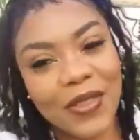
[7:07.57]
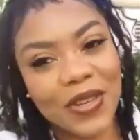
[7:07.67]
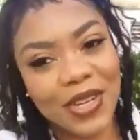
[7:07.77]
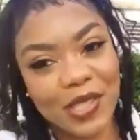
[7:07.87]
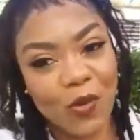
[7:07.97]

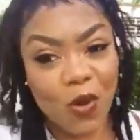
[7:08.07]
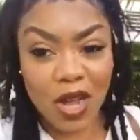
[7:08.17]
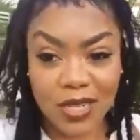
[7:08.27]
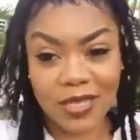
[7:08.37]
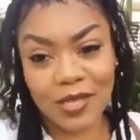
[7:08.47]

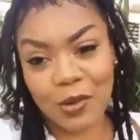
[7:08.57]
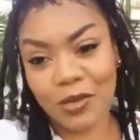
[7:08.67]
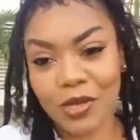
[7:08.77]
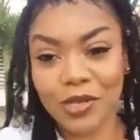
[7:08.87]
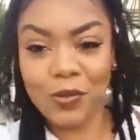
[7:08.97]
31. This is
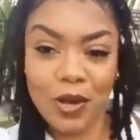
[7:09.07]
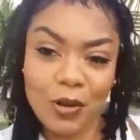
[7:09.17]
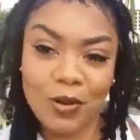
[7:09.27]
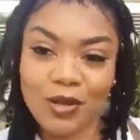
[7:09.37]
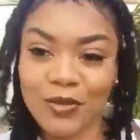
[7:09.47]
how
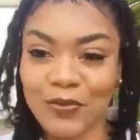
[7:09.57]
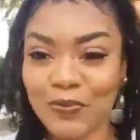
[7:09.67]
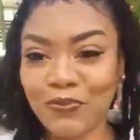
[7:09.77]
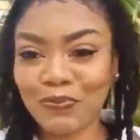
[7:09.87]
31 look.